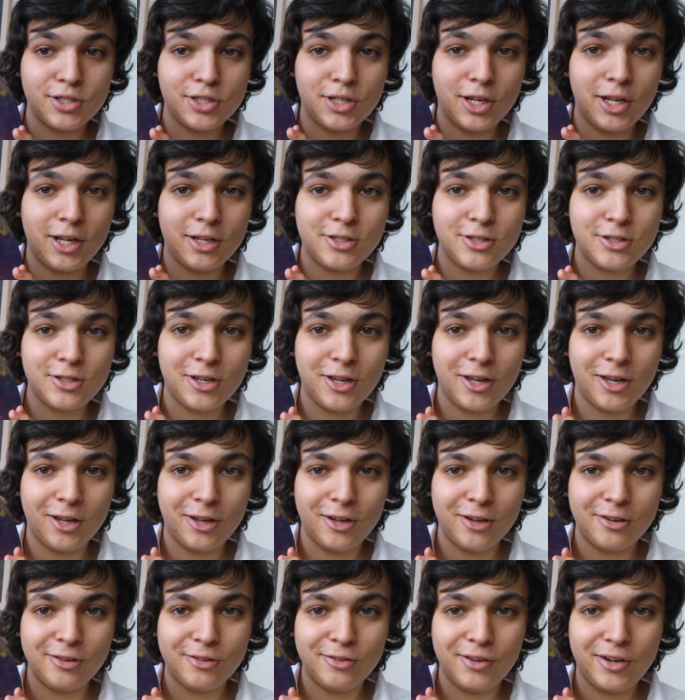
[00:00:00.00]
So that's
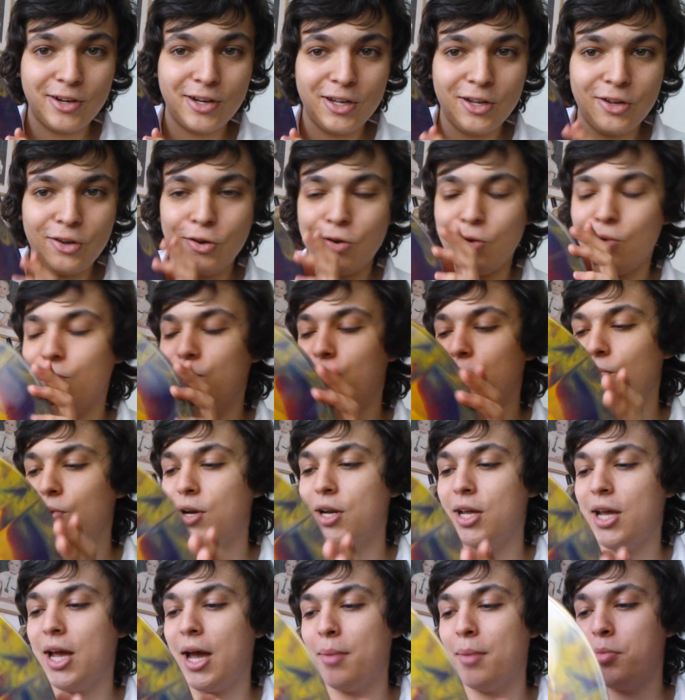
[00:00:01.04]
really cool.
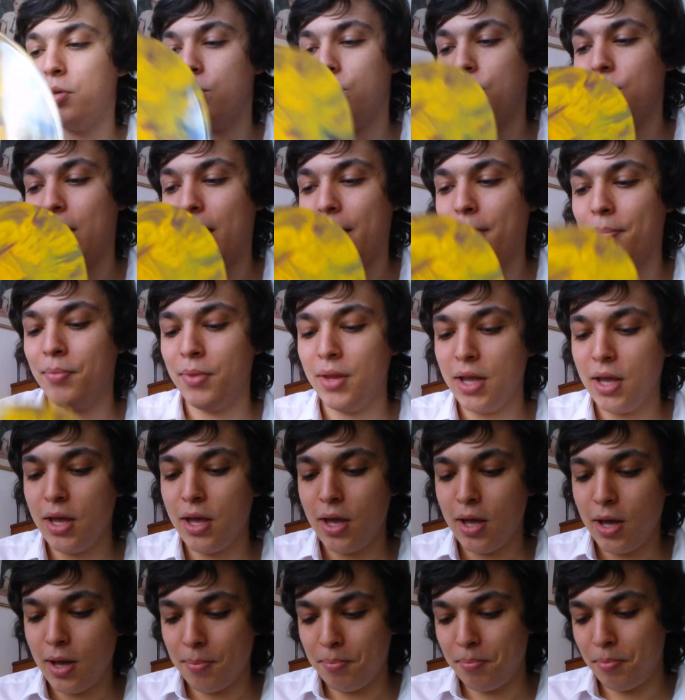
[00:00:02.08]
Really happy with that.
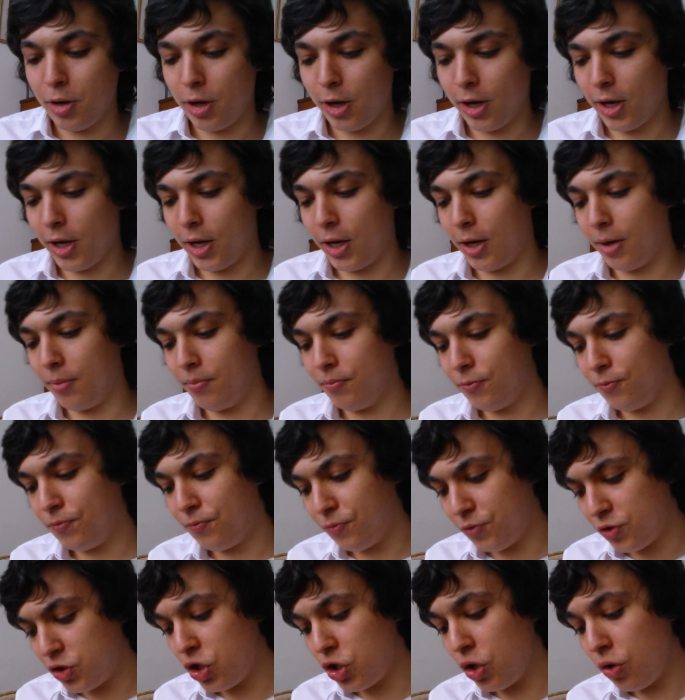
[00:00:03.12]
But
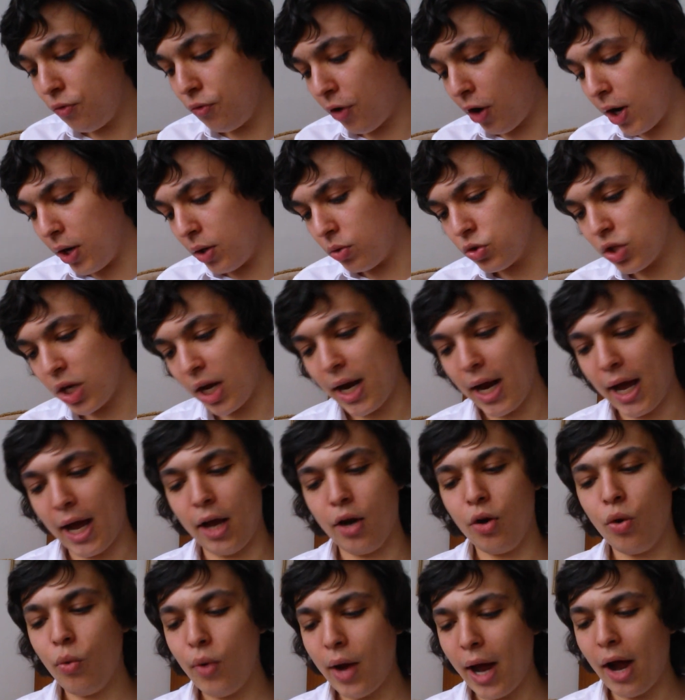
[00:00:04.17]
2 vinyls like
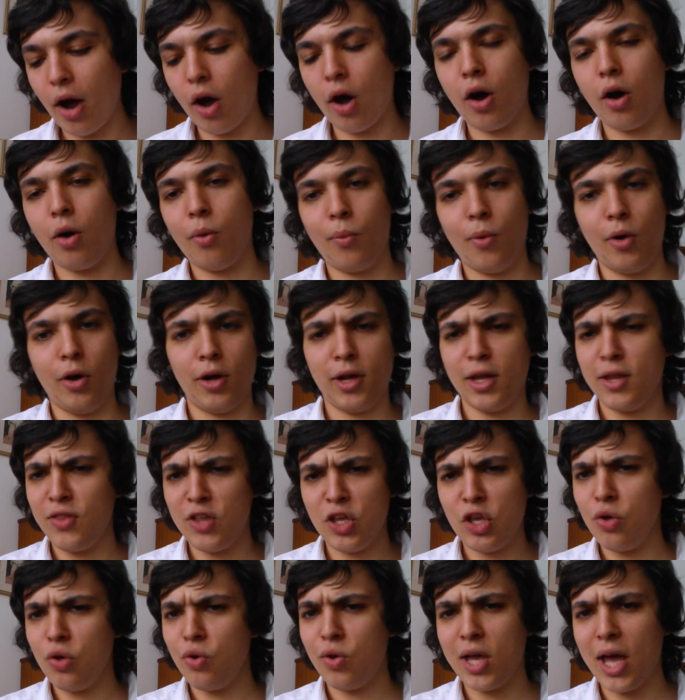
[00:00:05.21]
that and all that artwork in
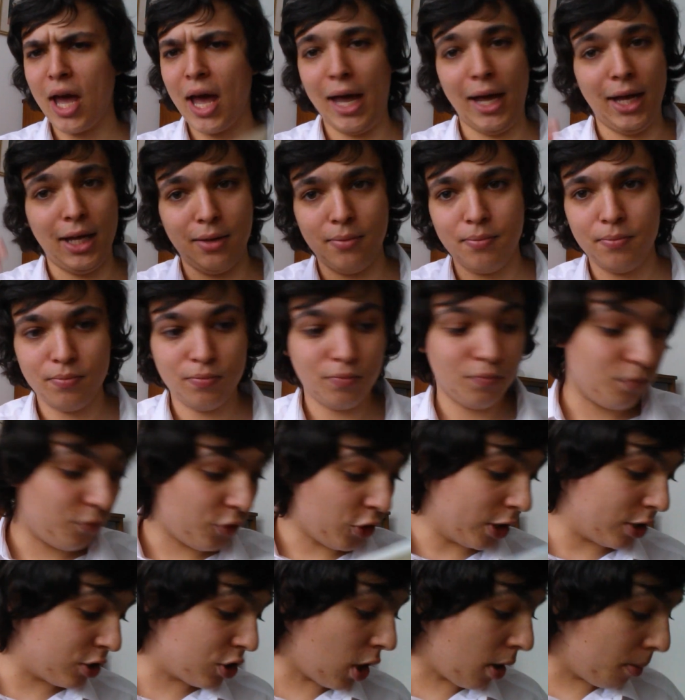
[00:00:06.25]
the UK.
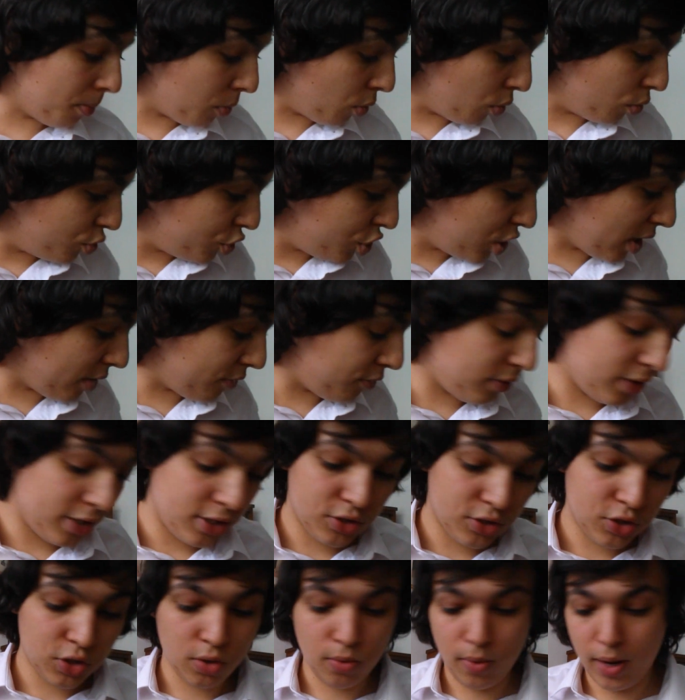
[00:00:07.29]
For example, Jeff
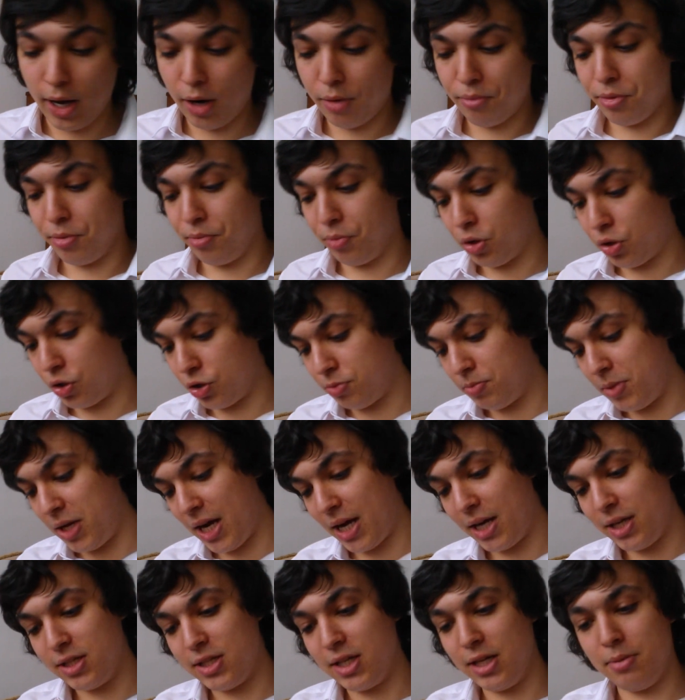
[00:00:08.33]
Lynne's new album cost me
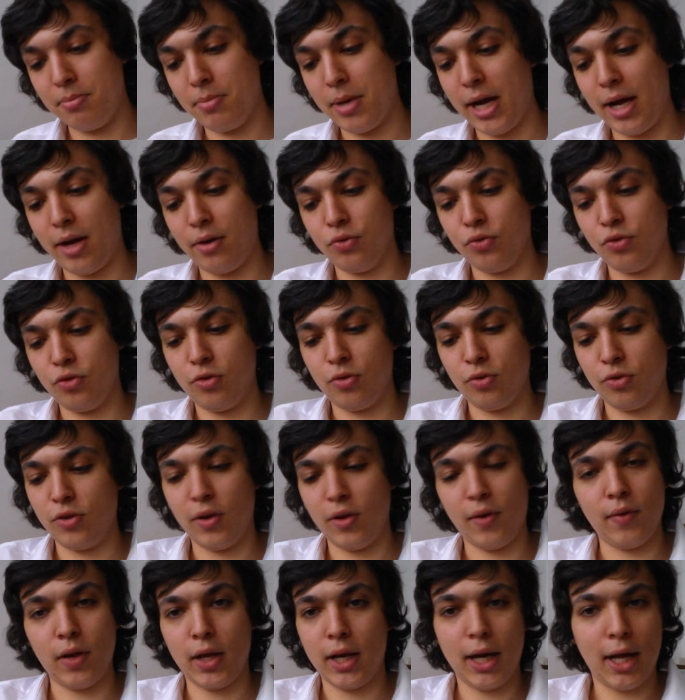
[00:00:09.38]
£18 or
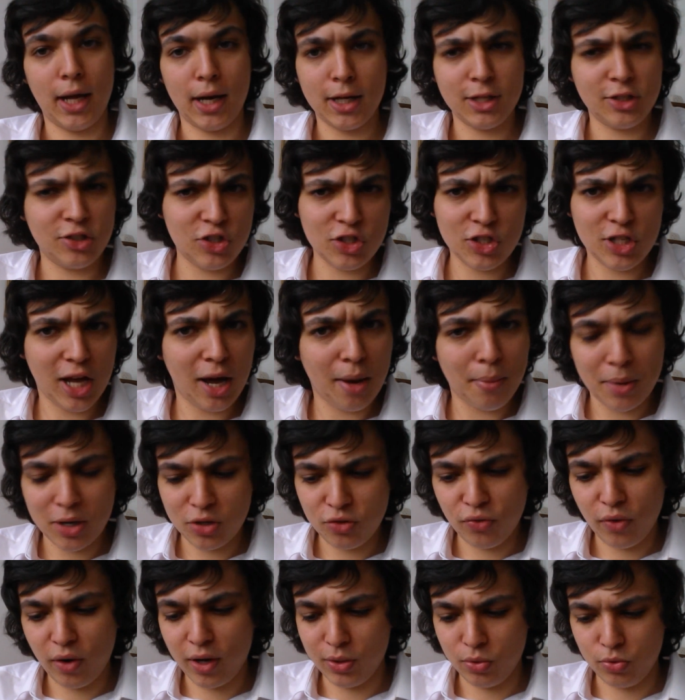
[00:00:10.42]
something like that. That's just how
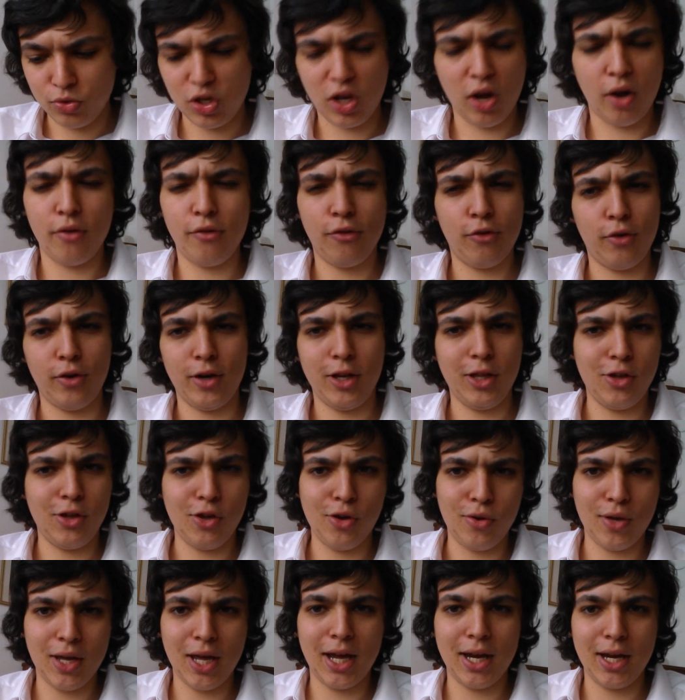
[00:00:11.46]
much vinyls go for in
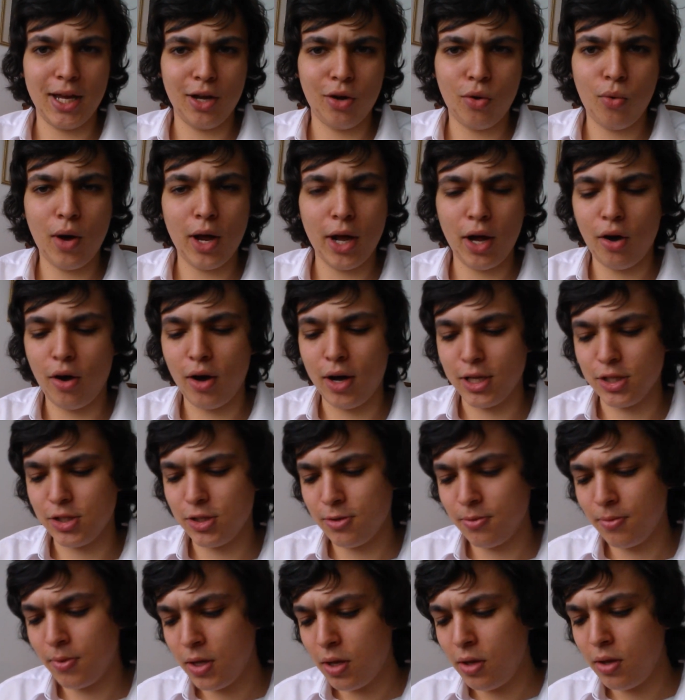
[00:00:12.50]
the UK. They're quite high.
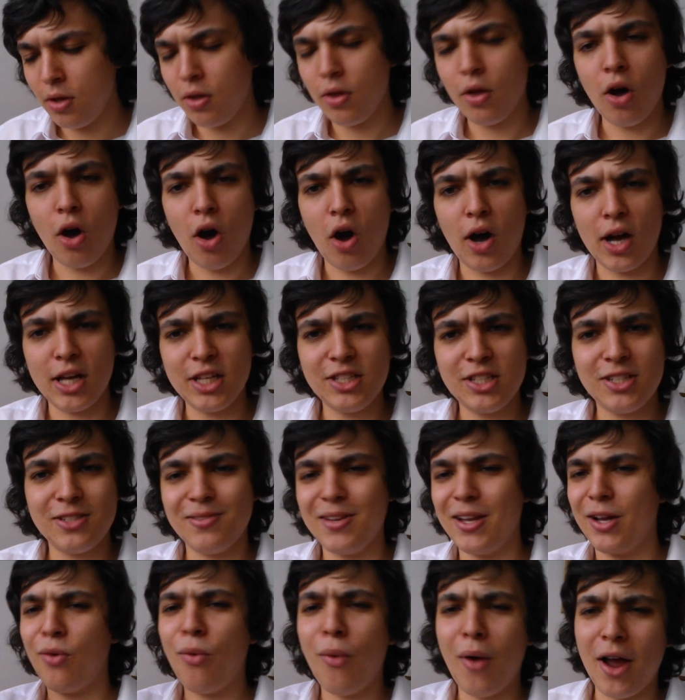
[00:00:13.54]

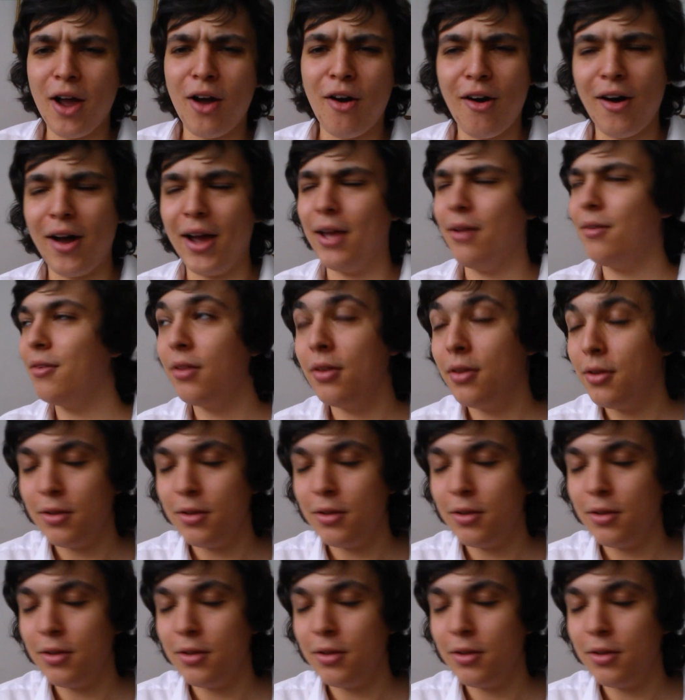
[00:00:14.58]
They're quite high.